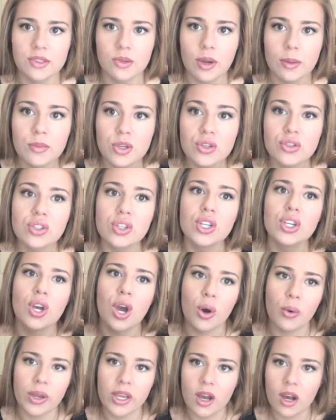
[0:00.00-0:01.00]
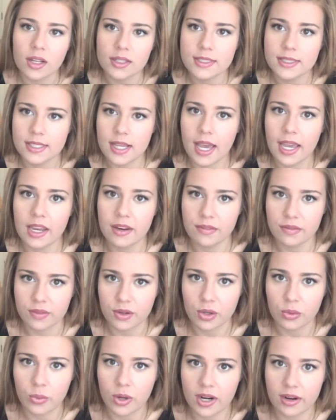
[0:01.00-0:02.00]
So I'm usually going on site
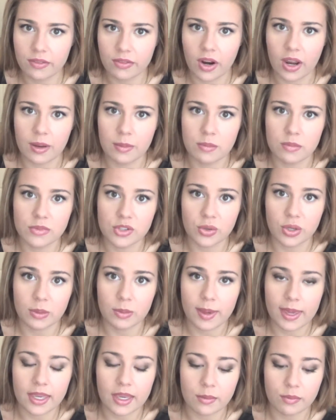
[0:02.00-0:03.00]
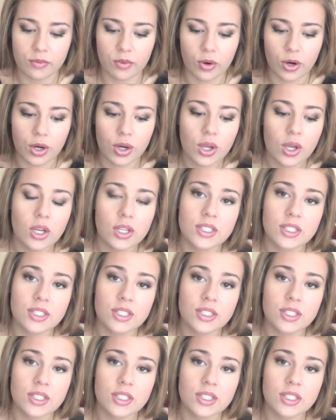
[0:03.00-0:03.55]
for whatever I'm doing makeup for.